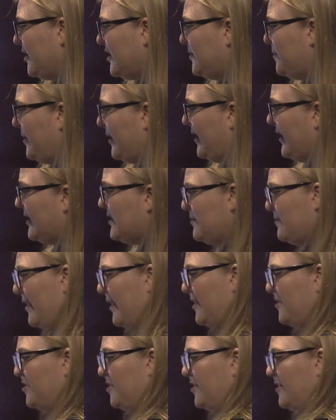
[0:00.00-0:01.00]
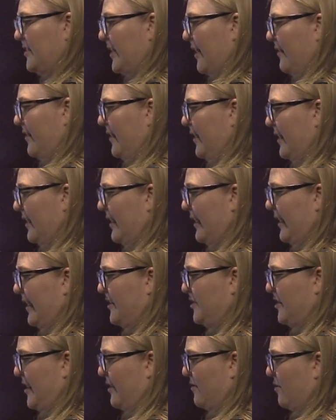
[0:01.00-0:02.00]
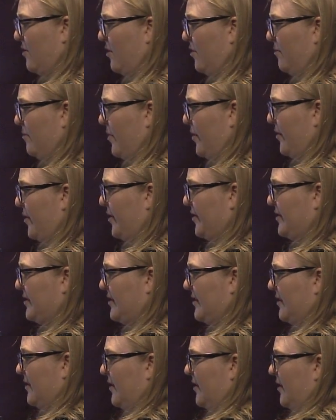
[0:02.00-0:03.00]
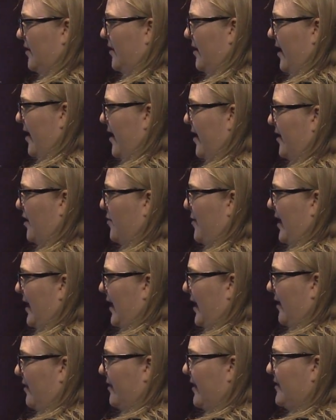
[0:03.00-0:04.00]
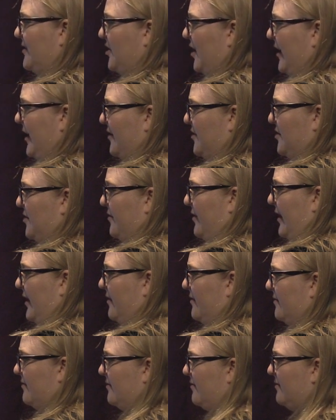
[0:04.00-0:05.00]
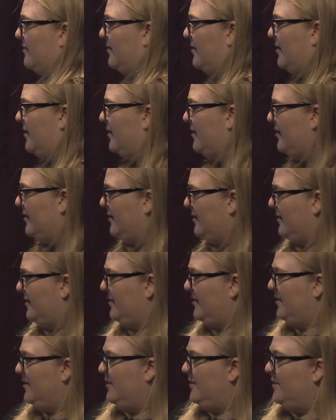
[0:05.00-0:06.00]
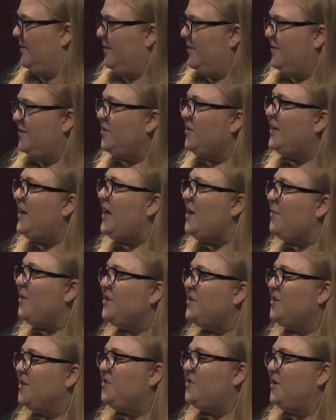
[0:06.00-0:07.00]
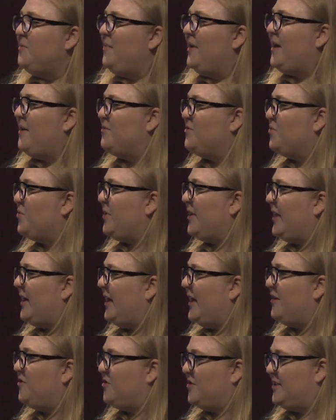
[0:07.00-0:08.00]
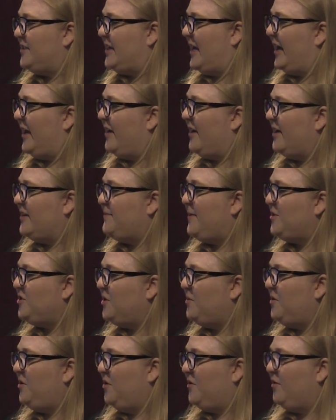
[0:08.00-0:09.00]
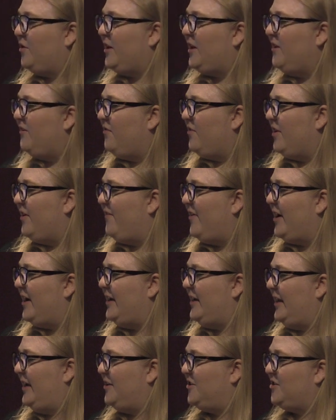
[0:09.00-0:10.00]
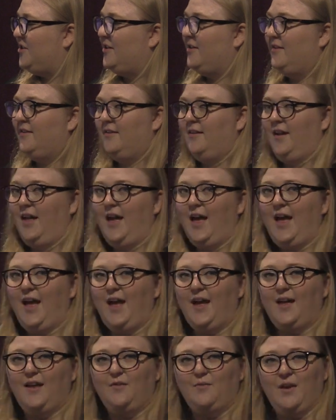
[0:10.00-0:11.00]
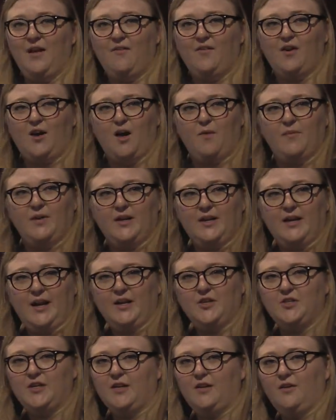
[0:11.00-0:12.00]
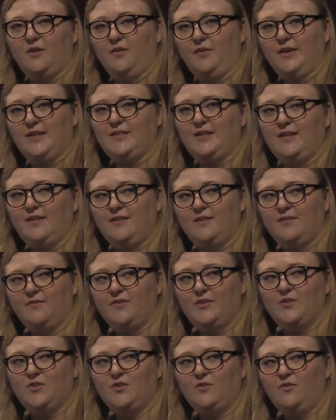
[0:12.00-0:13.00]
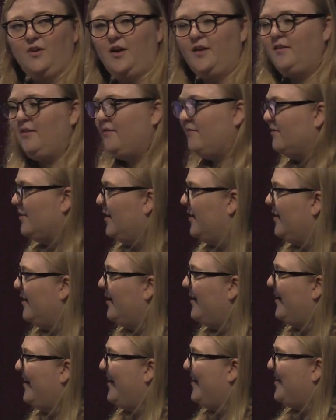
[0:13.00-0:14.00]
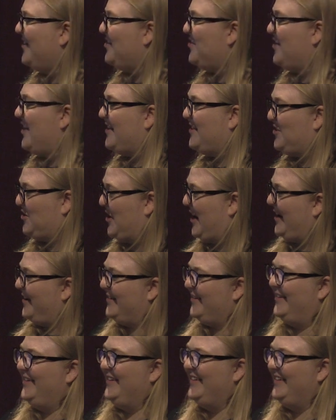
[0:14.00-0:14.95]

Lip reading: experience manager down here in General Motors, UAE. Let's check out Shireen. So keyword searching becomes really interesting, especially when you're looking for a very niche. And we have a common connection. Who is it? Mr. Ron. So that's great.